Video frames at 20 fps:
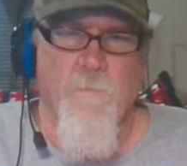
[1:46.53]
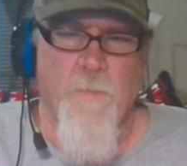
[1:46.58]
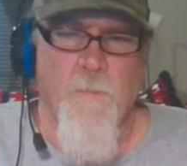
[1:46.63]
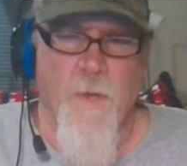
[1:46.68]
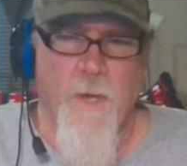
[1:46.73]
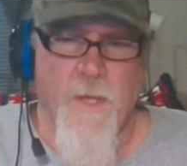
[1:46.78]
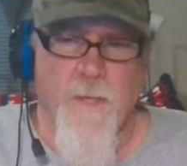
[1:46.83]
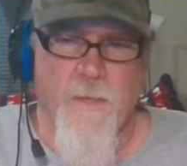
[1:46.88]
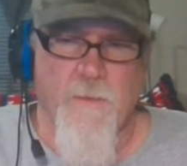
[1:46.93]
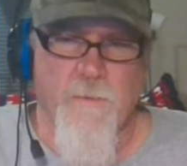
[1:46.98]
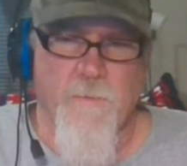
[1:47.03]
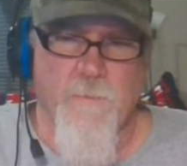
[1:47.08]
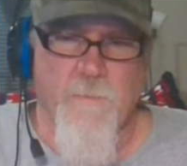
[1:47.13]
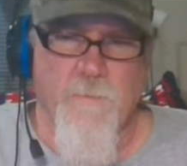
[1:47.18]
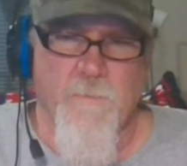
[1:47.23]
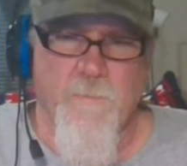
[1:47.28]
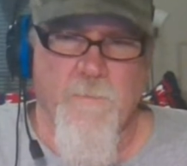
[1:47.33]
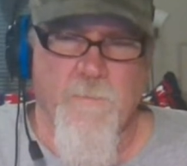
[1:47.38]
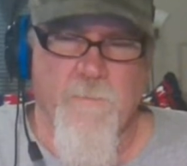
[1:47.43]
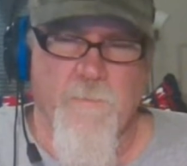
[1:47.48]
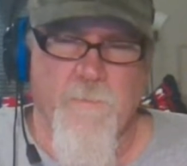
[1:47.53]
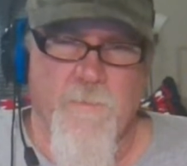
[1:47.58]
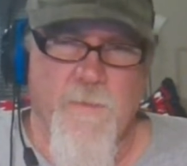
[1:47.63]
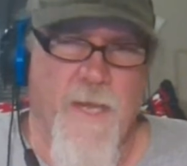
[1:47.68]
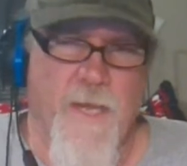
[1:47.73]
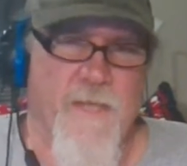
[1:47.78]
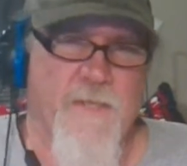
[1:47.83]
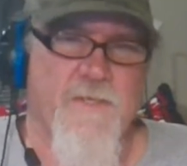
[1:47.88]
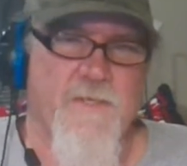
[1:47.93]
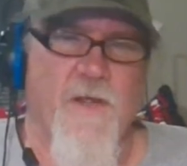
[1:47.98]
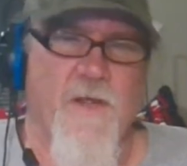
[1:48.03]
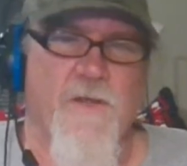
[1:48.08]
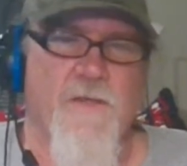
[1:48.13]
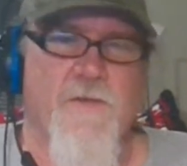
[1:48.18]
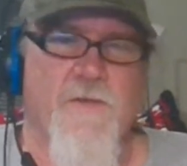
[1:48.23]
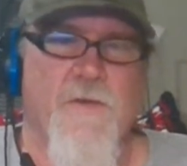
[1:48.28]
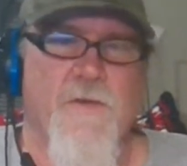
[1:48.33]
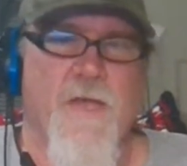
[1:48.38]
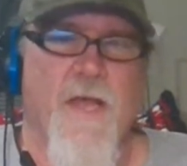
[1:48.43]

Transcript: but that's how you